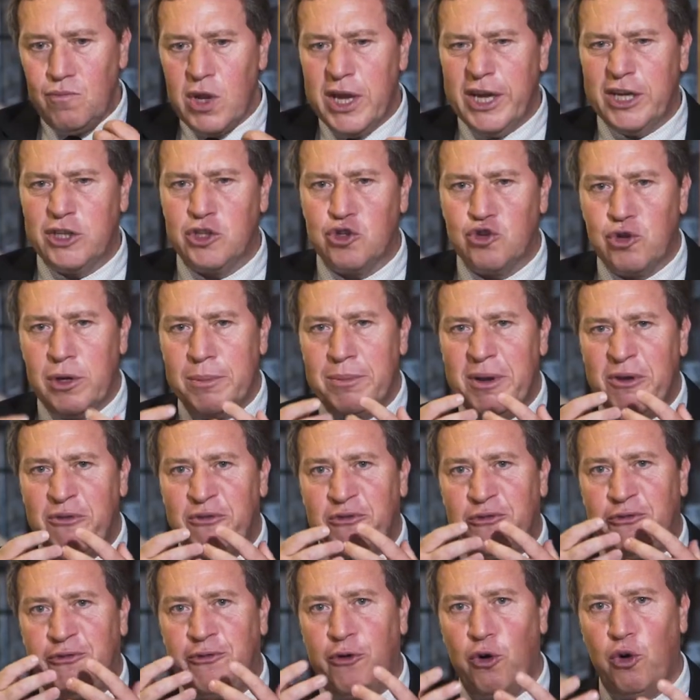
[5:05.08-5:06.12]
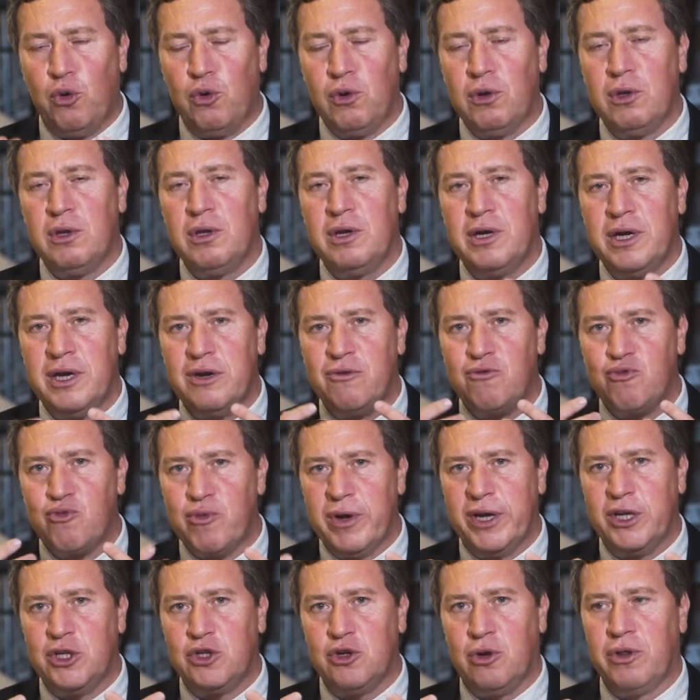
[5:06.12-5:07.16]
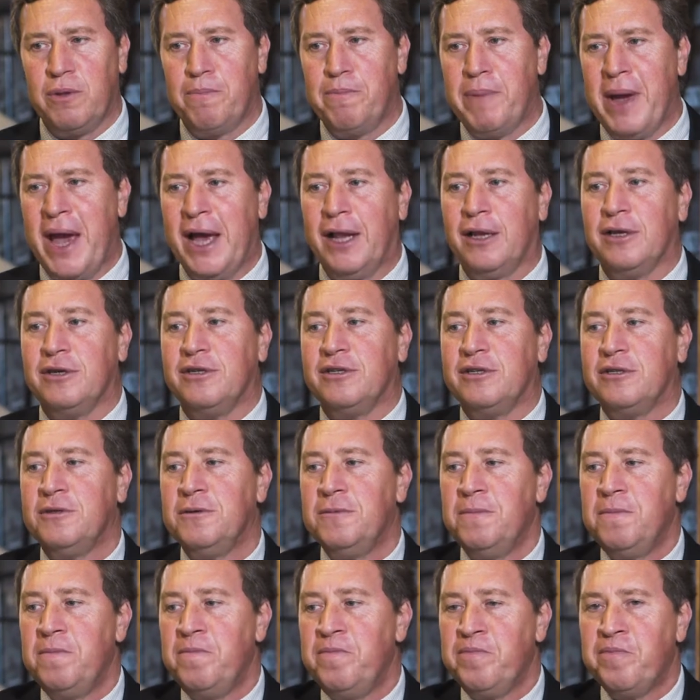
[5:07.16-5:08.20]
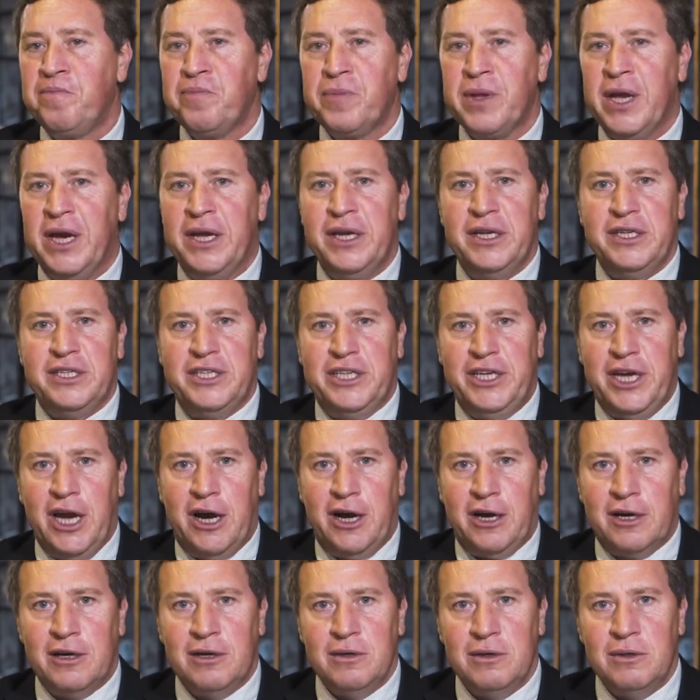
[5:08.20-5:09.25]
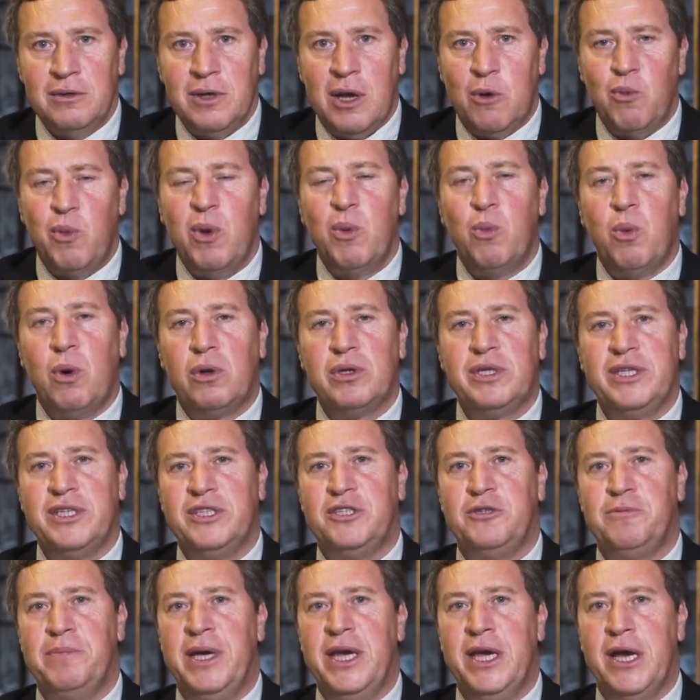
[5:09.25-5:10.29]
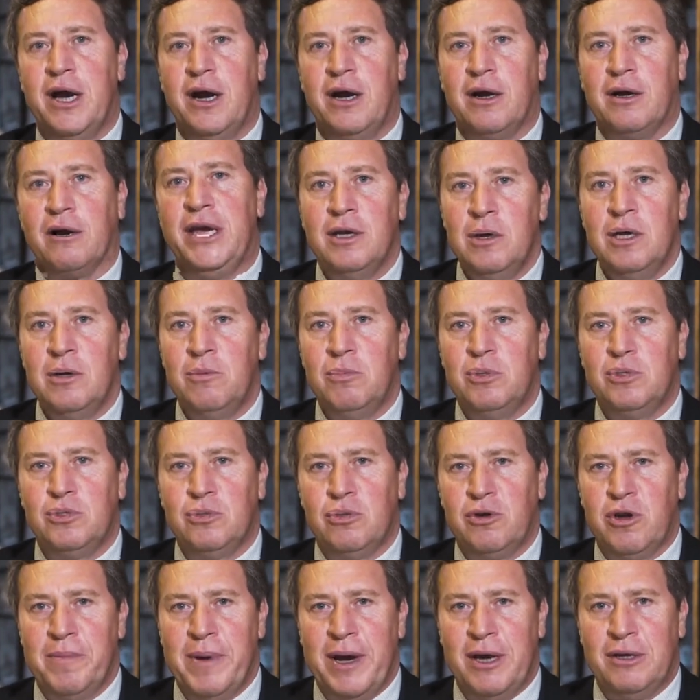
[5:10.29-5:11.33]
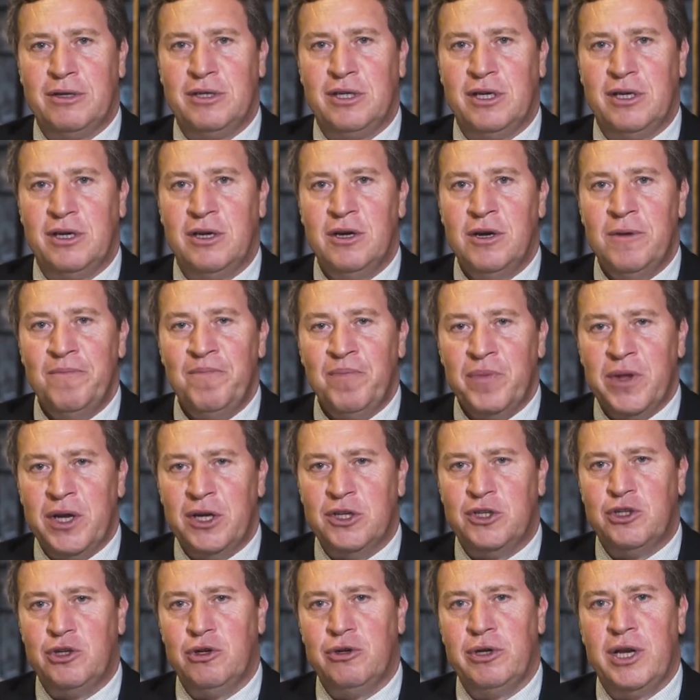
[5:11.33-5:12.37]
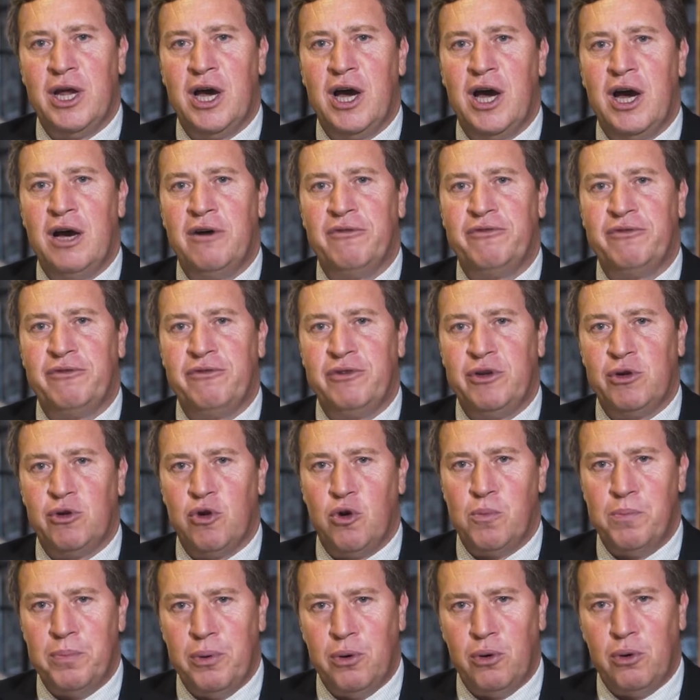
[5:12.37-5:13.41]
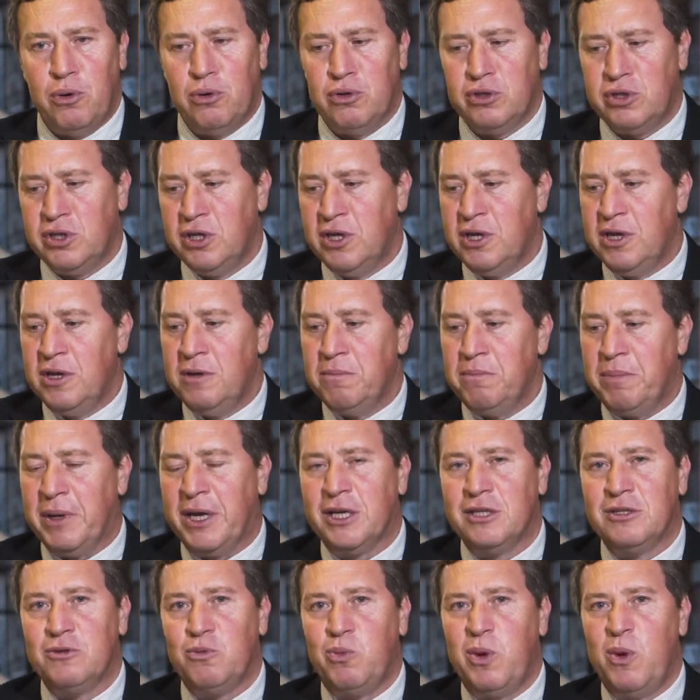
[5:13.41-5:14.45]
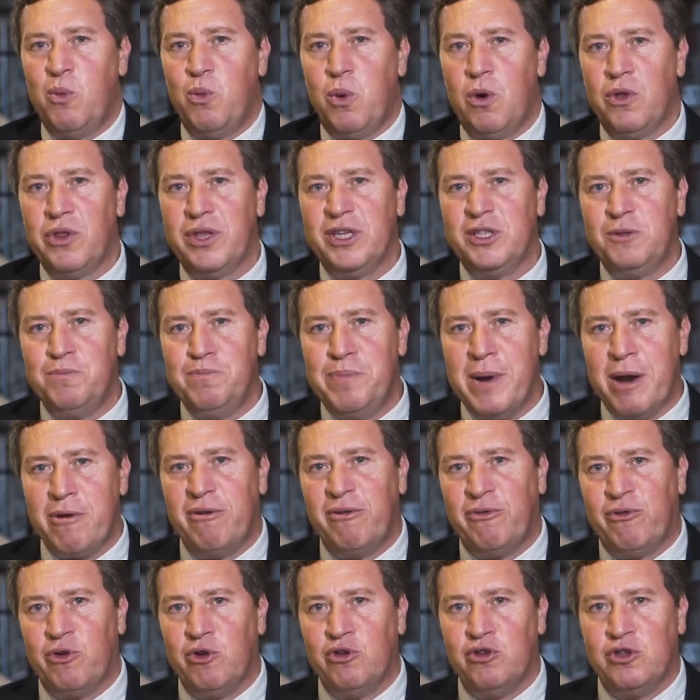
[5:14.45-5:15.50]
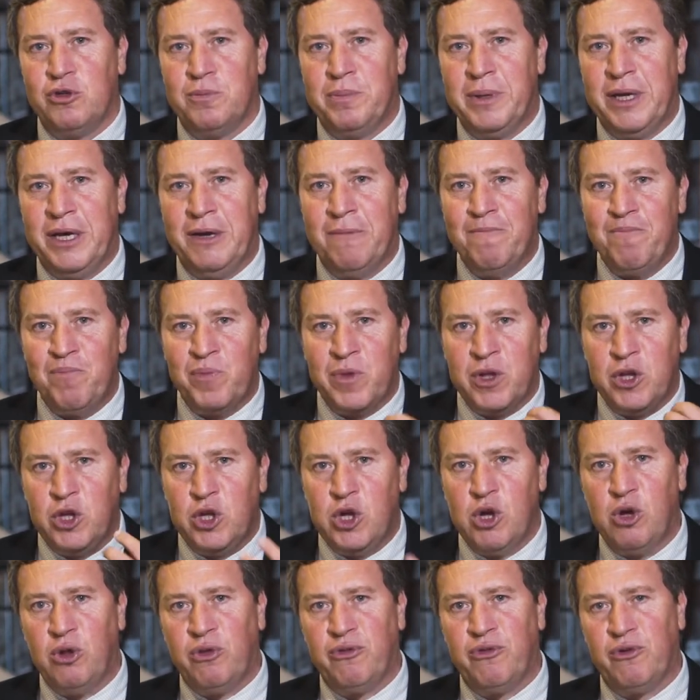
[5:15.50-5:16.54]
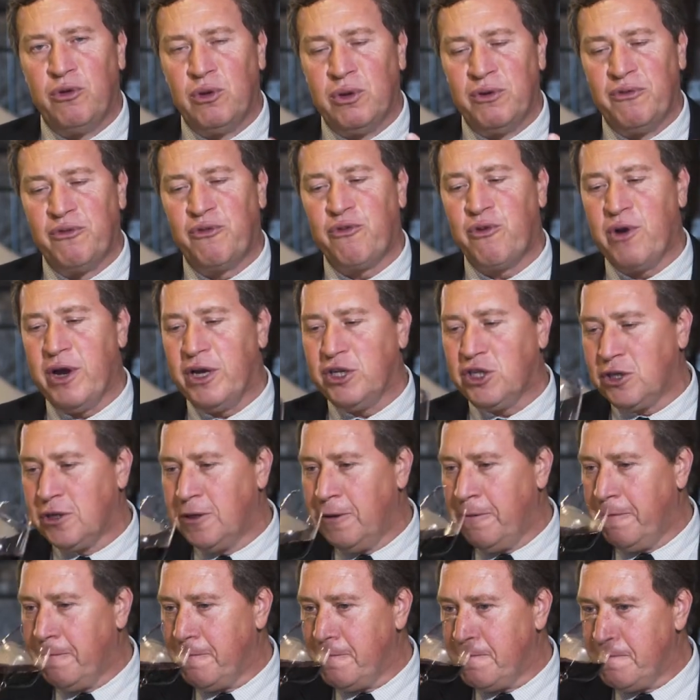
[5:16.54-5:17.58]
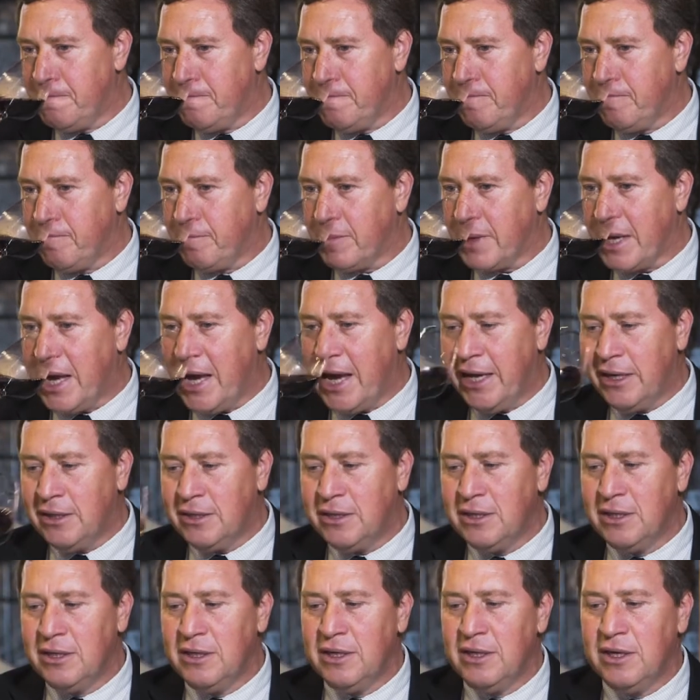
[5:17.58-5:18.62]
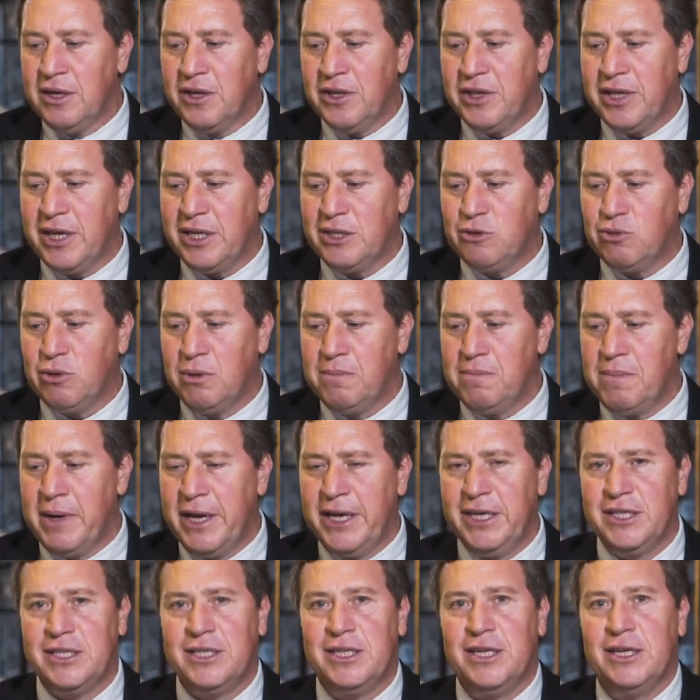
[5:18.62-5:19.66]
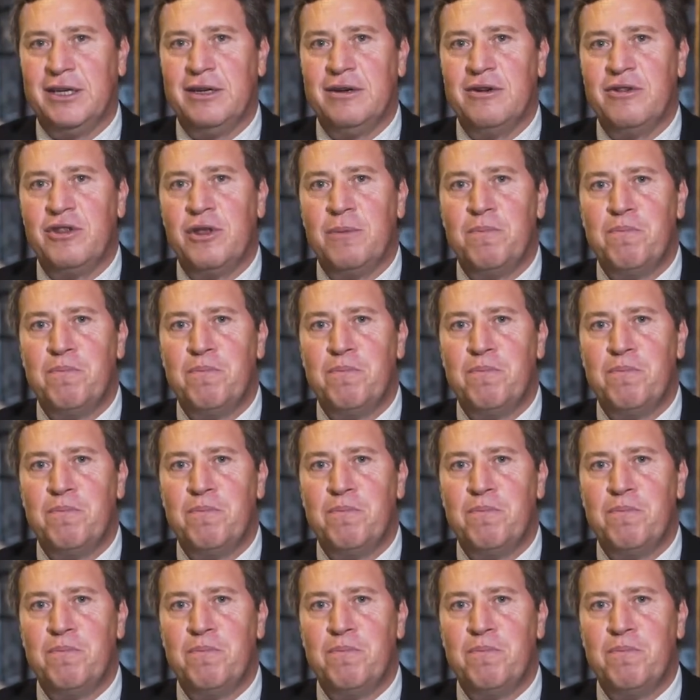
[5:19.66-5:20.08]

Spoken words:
extremely full and rich on the palate. It is young, and we want it to be young. We're talking about a 2.5-year-old port because we want this berry fruit to be youthful and fresh. And that's what makes it the